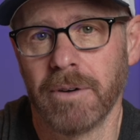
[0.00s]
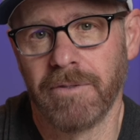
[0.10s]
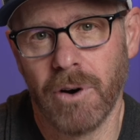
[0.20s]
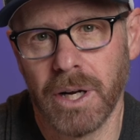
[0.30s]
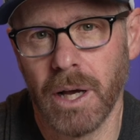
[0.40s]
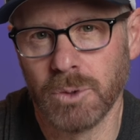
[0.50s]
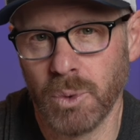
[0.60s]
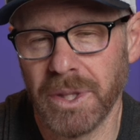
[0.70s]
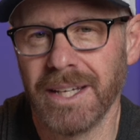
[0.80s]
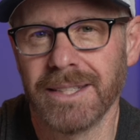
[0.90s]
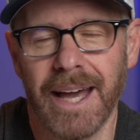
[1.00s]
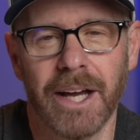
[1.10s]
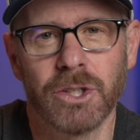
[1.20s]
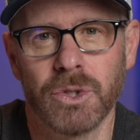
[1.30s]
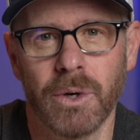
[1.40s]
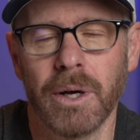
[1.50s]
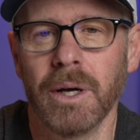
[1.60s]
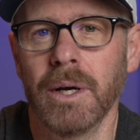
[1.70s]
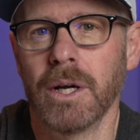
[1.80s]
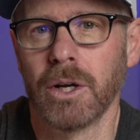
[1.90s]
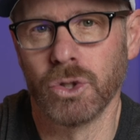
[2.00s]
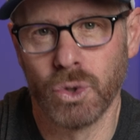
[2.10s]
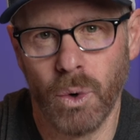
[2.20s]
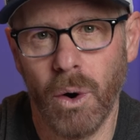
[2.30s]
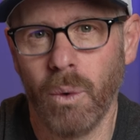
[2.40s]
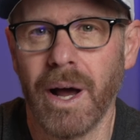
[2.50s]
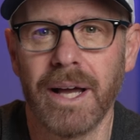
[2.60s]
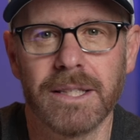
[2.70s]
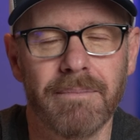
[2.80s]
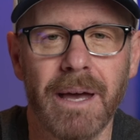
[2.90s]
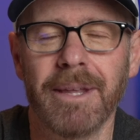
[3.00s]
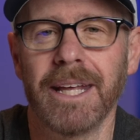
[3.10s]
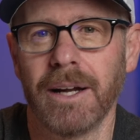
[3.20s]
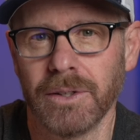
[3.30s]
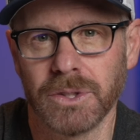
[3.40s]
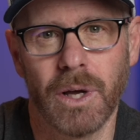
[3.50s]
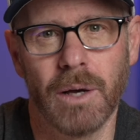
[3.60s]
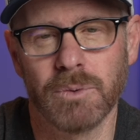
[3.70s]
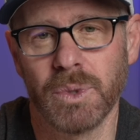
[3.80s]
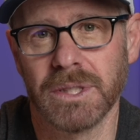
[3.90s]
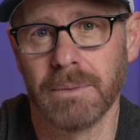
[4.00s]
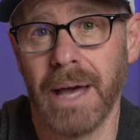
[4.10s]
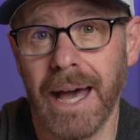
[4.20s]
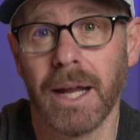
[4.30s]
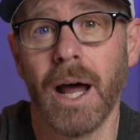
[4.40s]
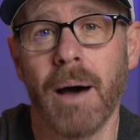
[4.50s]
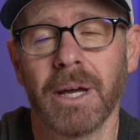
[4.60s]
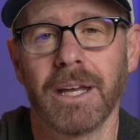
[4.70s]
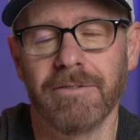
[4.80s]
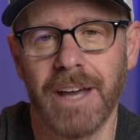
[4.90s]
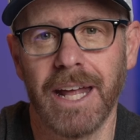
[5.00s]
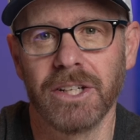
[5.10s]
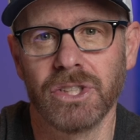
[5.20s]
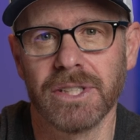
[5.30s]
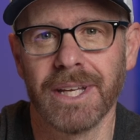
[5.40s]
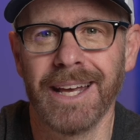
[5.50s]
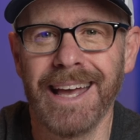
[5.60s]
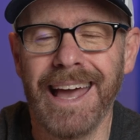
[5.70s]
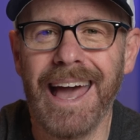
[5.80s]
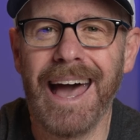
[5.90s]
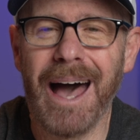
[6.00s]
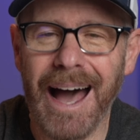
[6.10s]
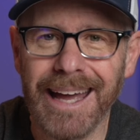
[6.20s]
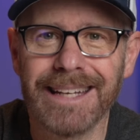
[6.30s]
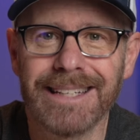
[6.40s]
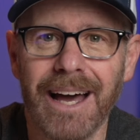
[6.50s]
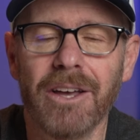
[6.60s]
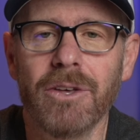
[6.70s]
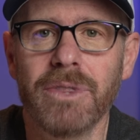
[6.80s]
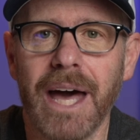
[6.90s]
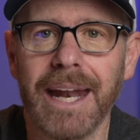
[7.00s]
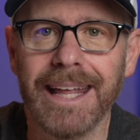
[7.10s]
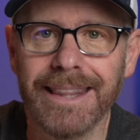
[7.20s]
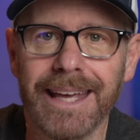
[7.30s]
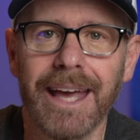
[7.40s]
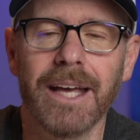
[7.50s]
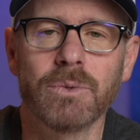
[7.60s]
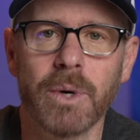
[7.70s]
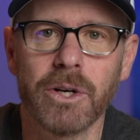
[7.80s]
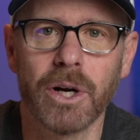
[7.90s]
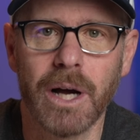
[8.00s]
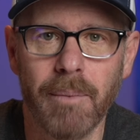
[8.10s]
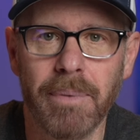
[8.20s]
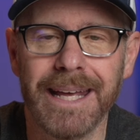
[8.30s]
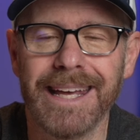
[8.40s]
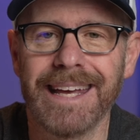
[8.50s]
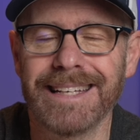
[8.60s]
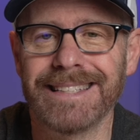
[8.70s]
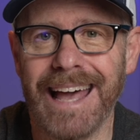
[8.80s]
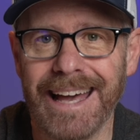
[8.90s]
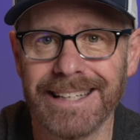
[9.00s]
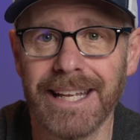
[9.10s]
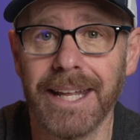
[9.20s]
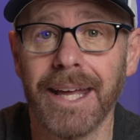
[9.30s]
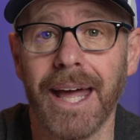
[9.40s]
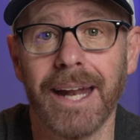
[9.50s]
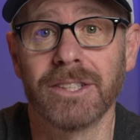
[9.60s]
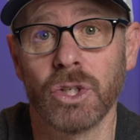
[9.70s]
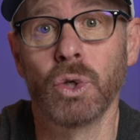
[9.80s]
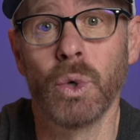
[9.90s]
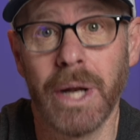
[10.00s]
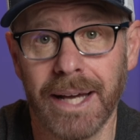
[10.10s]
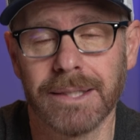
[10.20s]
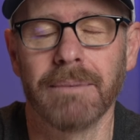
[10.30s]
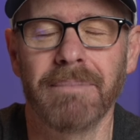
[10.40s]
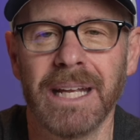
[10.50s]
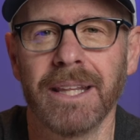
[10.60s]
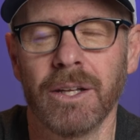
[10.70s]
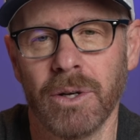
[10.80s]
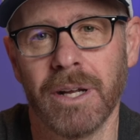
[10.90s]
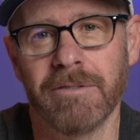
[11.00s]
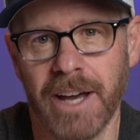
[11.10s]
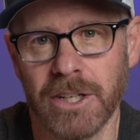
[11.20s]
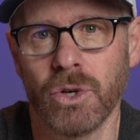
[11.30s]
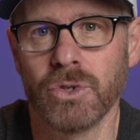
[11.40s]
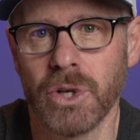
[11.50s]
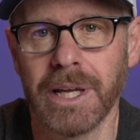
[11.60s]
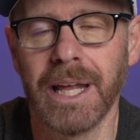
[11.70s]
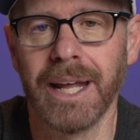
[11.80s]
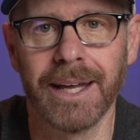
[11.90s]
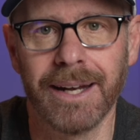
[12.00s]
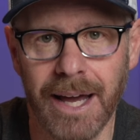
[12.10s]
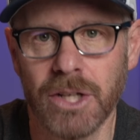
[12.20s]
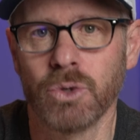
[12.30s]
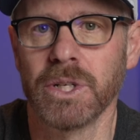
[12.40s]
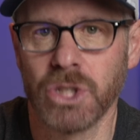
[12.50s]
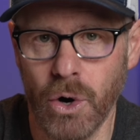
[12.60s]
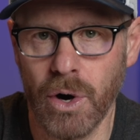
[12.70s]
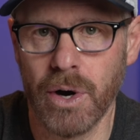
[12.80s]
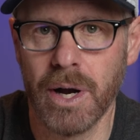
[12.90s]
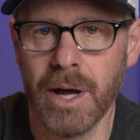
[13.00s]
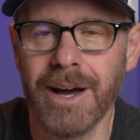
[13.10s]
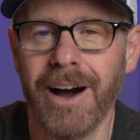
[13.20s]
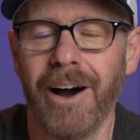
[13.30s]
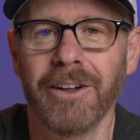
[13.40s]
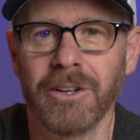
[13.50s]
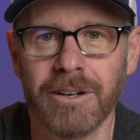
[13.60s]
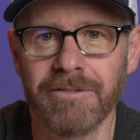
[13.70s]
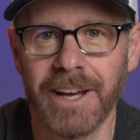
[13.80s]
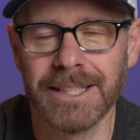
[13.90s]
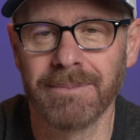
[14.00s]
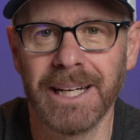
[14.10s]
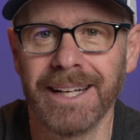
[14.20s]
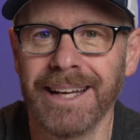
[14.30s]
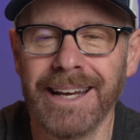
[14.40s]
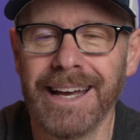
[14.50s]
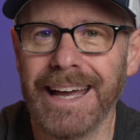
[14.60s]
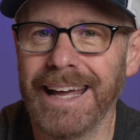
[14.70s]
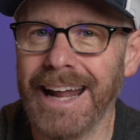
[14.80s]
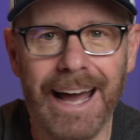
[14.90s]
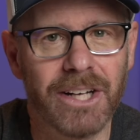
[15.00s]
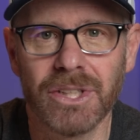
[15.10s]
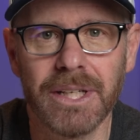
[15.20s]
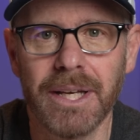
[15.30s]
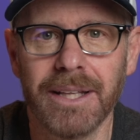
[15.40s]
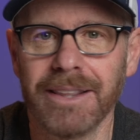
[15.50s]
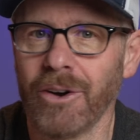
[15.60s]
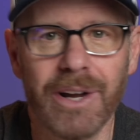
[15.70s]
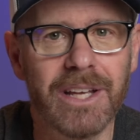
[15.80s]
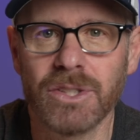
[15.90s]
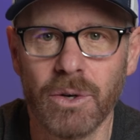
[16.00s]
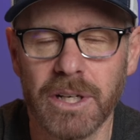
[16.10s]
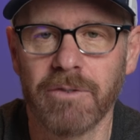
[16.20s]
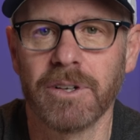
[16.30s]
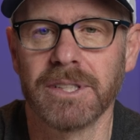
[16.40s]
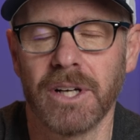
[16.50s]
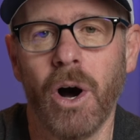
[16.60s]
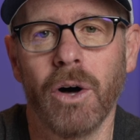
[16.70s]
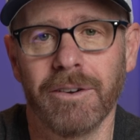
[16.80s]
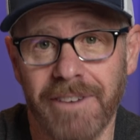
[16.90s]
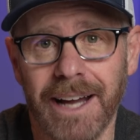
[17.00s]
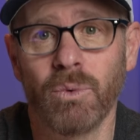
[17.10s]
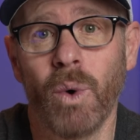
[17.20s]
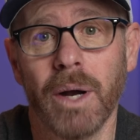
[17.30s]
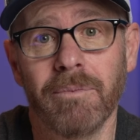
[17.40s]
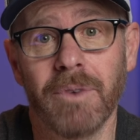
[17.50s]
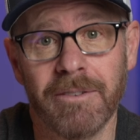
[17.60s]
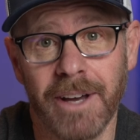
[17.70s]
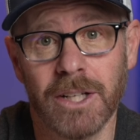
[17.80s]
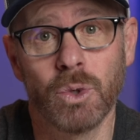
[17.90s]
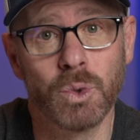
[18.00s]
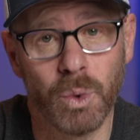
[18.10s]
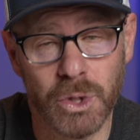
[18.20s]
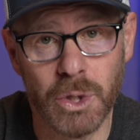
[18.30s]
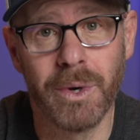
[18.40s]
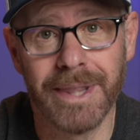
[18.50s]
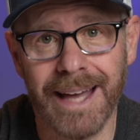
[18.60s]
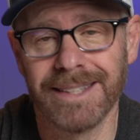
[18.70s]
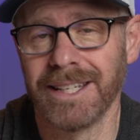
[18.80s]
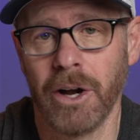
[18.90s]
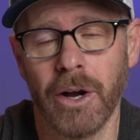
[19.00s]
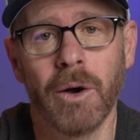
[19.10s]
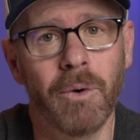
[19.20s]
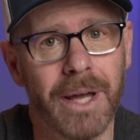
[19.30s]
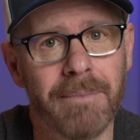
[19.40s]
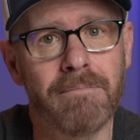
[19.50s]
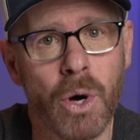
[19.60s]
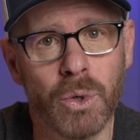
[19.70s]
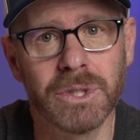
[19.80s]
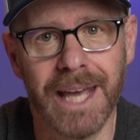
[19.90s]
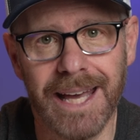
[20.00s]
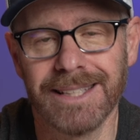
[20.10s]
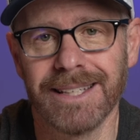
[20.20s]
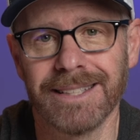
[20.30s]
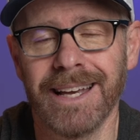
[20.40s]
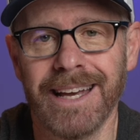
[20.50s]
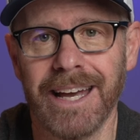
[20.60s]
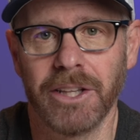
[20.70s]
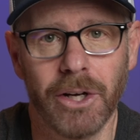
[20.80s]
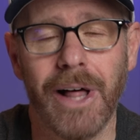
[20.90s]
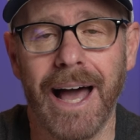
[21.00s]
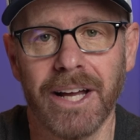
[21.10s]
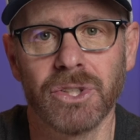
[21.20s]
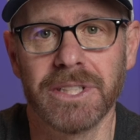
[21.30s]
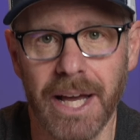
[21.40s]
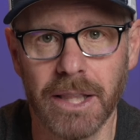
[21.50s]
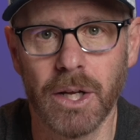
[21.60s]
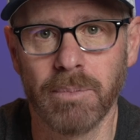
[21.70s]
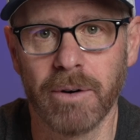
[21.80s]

preferred comes with these extra control rights, and maybe it also comes with some economic advantages. I can tell you that in the case where your company is exiting, and it's a good exit, meaning the investors are getting a nice return on their investment, there is no difference at all. In fact, what investors will do in that scenario in most cases is they'll actually take their